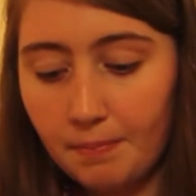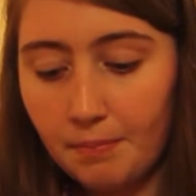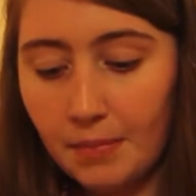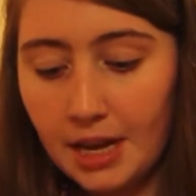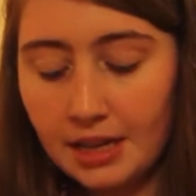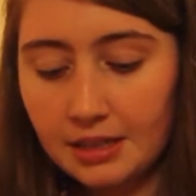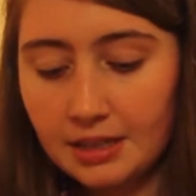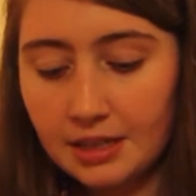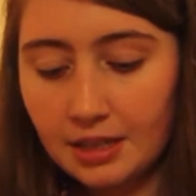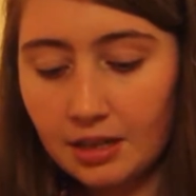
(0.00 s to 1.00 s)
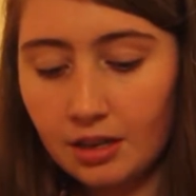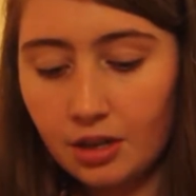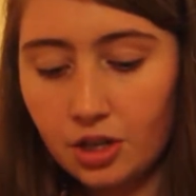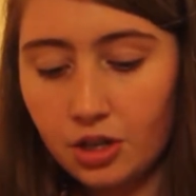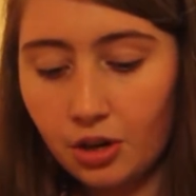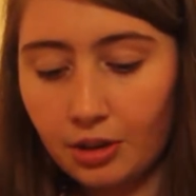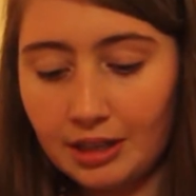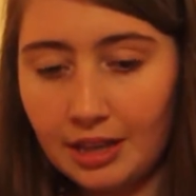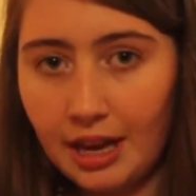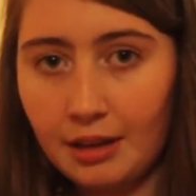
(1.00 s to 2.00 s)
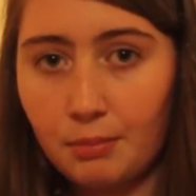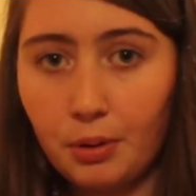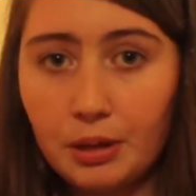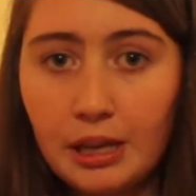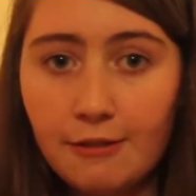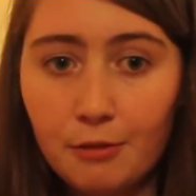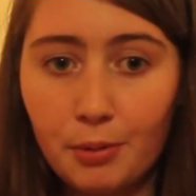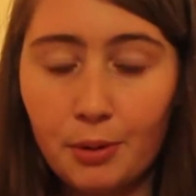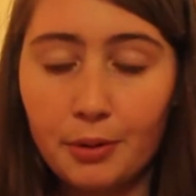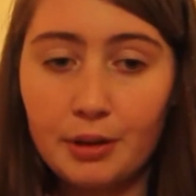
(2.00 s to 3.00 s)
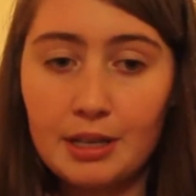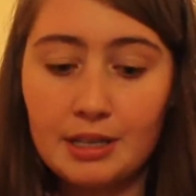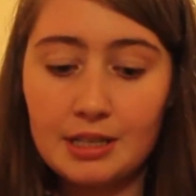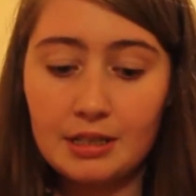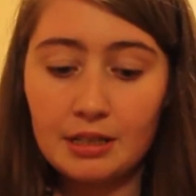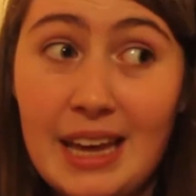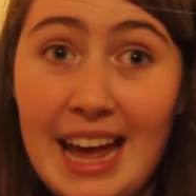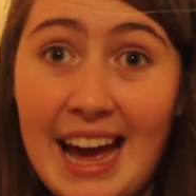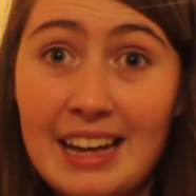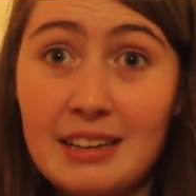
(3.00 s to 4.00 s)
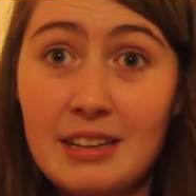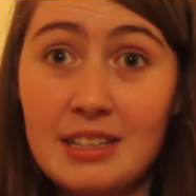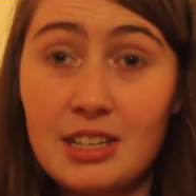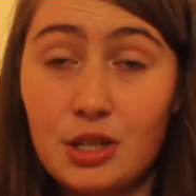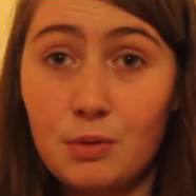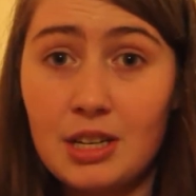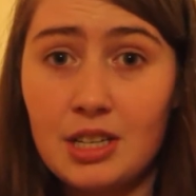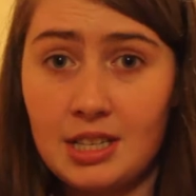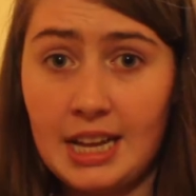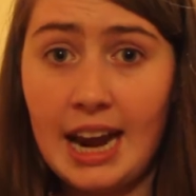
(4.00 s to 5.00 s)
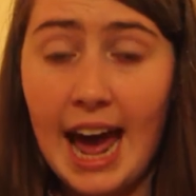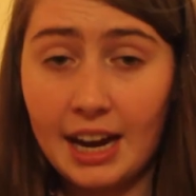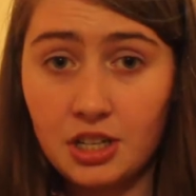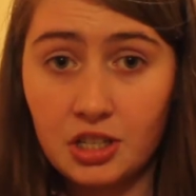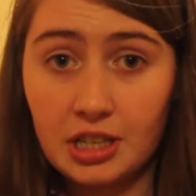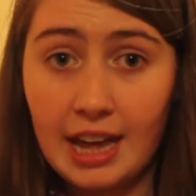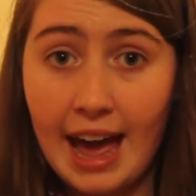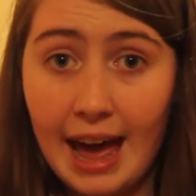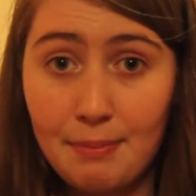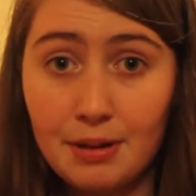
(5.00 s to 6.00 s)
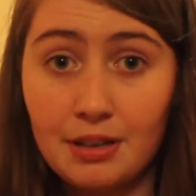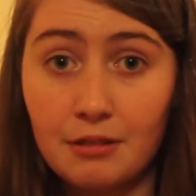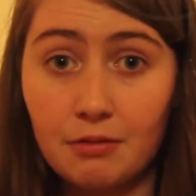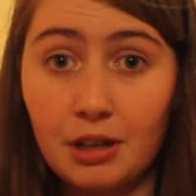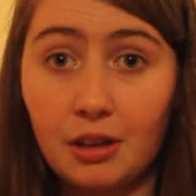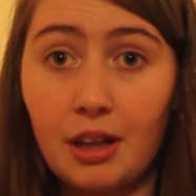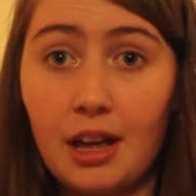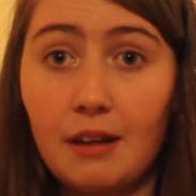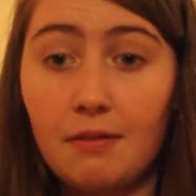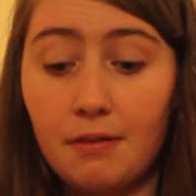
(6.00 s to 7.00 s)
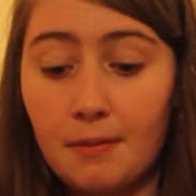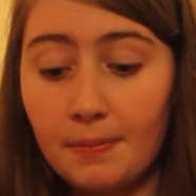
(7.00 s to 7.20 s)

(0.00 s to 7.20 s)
makes a show like that believable is they add situations that actually happen in real life.